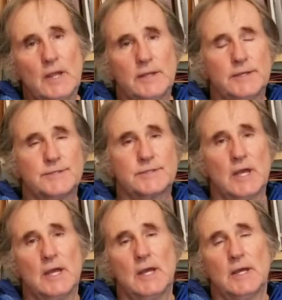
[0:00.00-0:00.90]
is
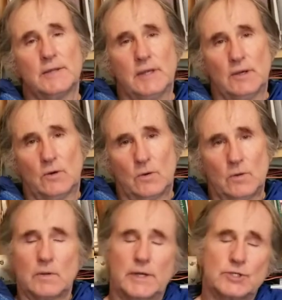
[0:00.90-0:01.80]
the
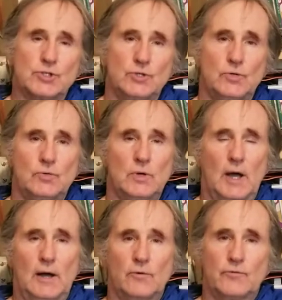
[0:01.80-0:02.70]
whole issue
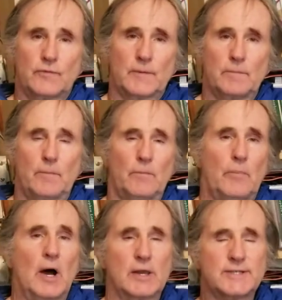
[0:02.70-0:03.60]
of
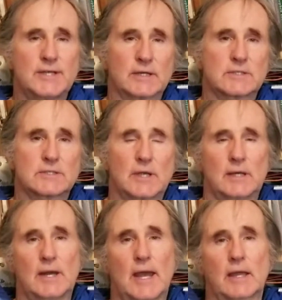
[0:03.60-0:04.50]
politics and
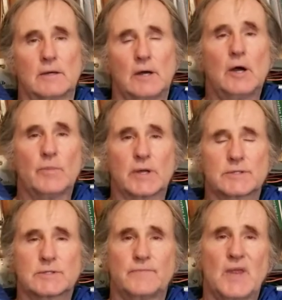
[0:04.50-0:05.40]

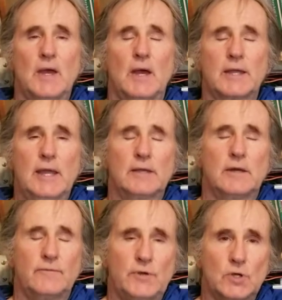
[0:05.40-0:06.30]
economics. Again,
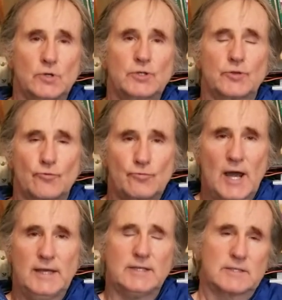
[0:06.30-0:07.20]
if you go to the
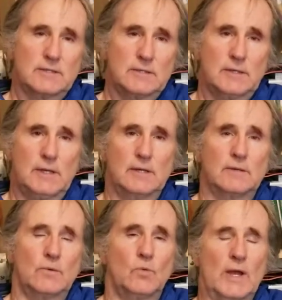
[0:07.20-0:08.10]
right
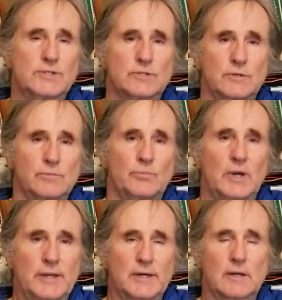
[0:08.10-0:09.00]
in Western
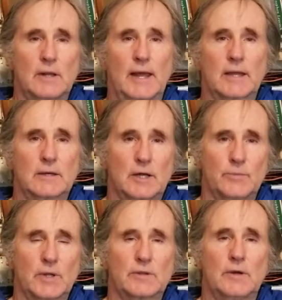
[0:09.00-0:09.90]
political
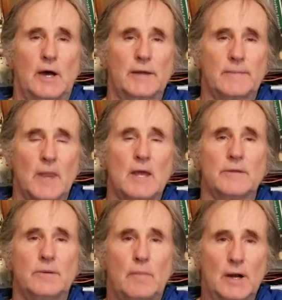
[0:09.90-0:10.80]
economic thought,
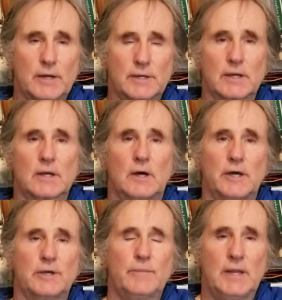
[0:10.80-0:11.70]
the market
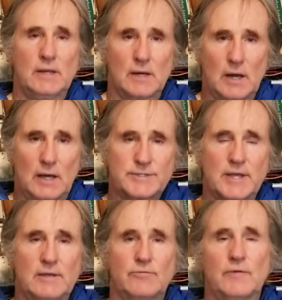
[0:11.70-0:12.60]
economy,
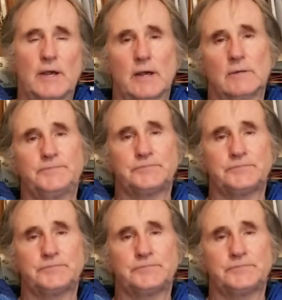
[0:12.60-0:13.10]
laissez faire,